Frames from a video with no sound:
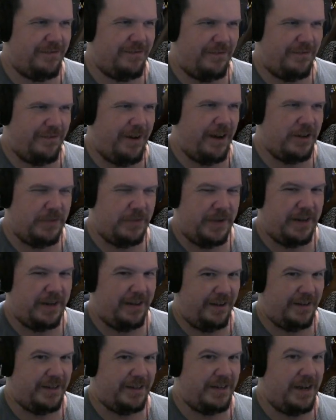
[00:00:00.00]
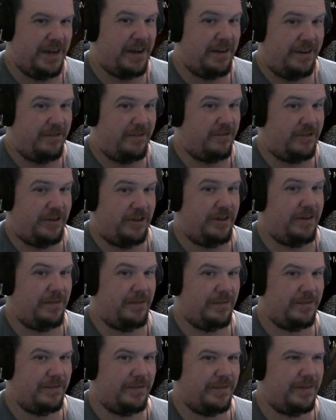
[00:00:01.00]
graduated like 10 years ago.
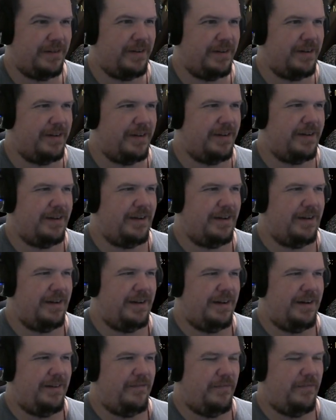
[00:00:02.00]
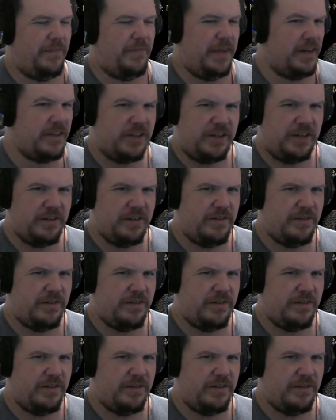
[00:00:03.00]
And he's like,